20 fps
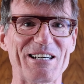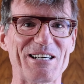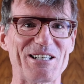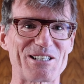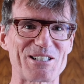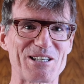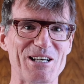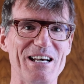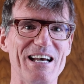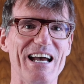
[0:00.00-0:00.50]

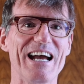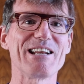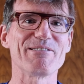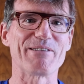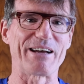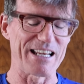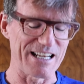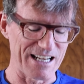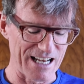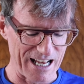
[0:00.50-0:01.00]
cares.
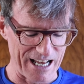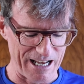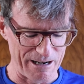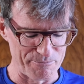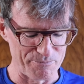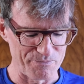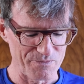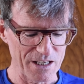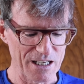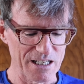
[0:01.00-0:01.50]
Anyway,
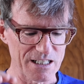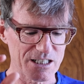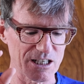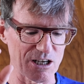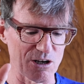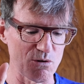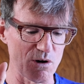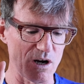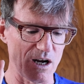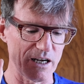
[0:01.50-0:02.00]

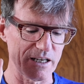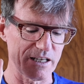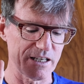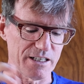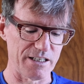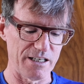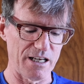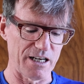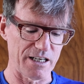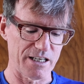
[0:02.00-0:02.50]
so I
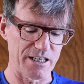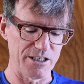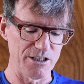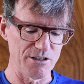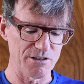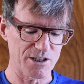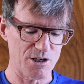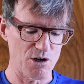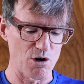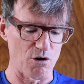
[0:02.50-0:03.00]
can
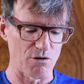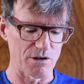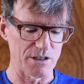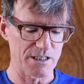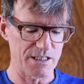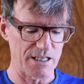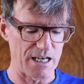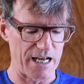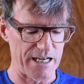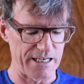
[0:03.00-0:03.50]
use the
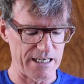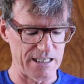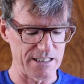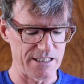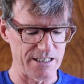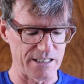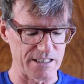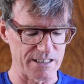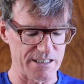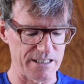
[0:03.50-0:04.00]
Coros, and
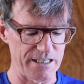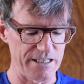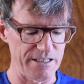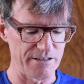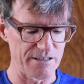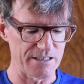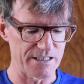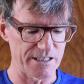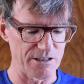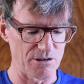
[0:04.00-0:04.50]
as you can
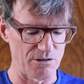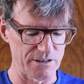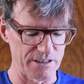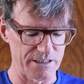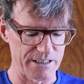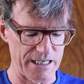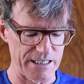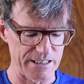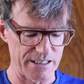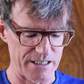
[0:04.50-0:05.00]
see all
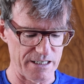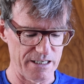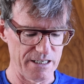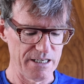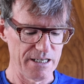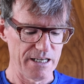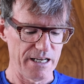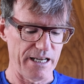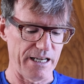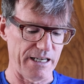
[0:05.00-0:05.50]
the data.
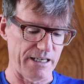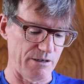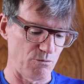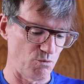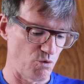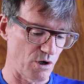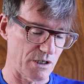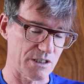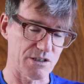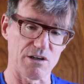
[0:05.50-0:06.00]
It
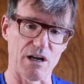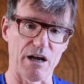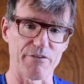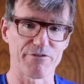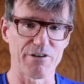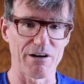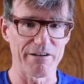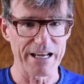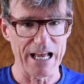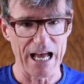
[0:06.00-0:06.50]
works
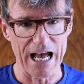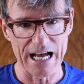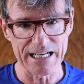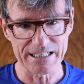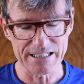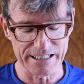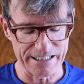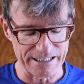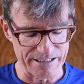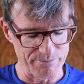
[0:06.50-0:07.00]
very
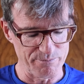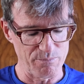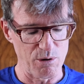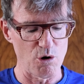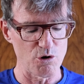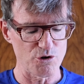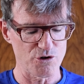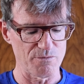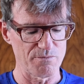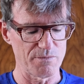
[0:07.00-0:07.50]
handily in
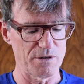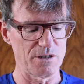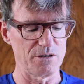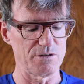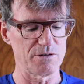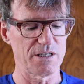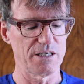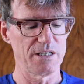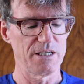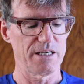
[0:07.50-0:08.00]
portrait
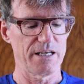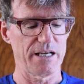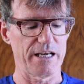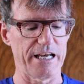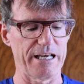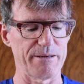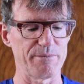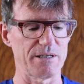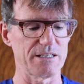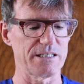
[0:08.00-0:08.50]
mode,
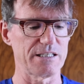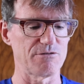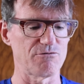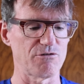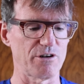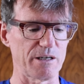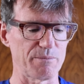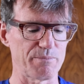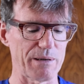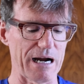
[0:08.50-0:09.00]
and you can see the
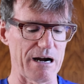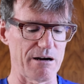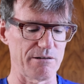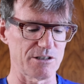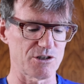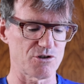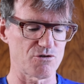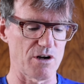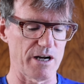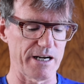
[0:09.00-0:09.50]
running
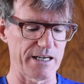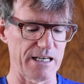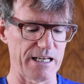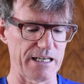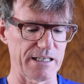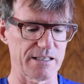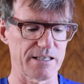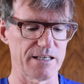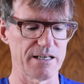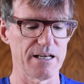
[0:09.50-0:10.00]
power, the stride
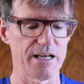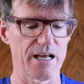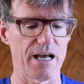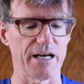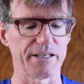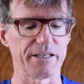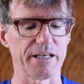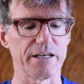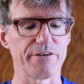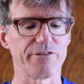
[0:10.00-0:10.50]
length.
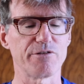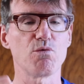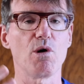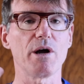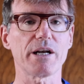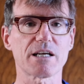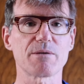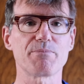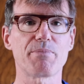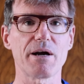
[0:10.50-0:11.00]
And then if you
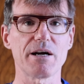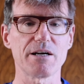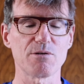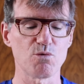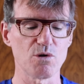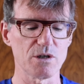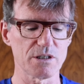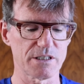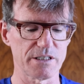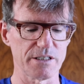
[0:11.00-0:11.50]
want to compare
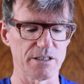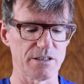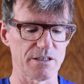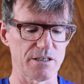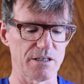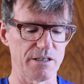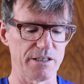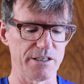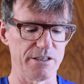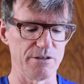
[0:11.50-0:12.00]
one to the
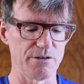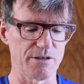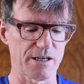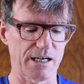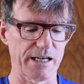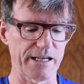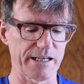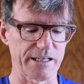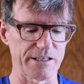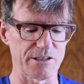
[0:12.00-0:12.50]
other, you
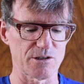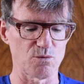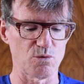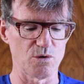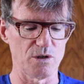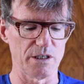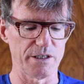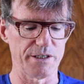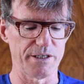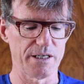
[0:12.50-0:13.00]
click into
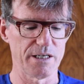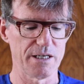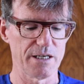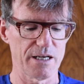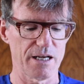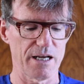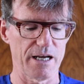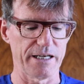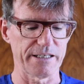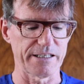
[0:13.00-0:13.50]
one
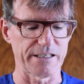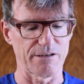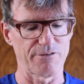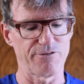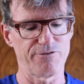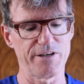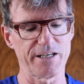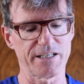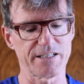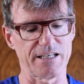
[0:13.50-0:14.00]
and it'll
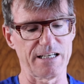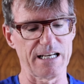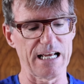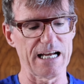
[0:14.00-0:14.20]
flick to